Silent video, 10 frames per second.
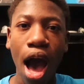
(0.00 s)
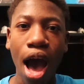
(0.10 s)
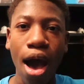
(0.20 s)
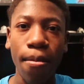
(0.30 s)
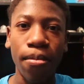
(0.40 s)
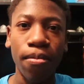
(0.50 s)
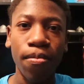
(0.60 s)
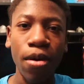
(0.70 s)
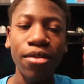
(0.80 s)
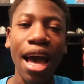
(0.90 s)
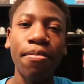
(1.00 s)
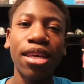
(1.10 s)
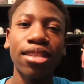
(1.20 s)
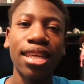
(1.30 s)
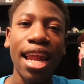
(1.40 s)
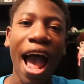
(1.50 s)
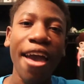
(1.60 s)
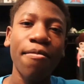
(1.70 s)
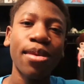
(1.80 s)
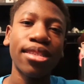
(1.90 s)
But with that being said,
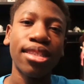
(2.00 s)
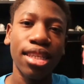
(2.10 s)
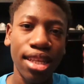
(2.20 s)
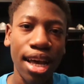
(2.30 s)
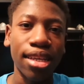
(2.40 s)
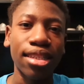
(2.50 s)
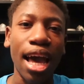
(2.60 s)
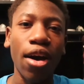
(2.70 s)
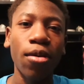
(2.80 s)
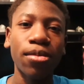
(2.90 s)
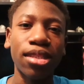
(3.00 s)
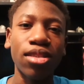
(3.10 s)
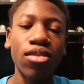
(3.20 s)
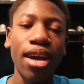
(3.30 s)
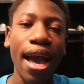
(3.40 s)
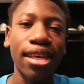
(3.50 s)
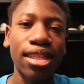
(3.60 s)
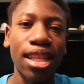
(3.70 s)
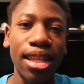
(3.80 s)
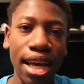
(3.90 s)
I've been C Dust. I hope to see you
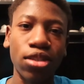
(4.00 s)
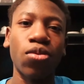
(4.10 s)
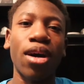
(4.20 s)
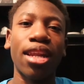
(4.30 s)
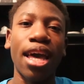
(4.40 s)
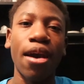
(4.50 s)
guys in the next one.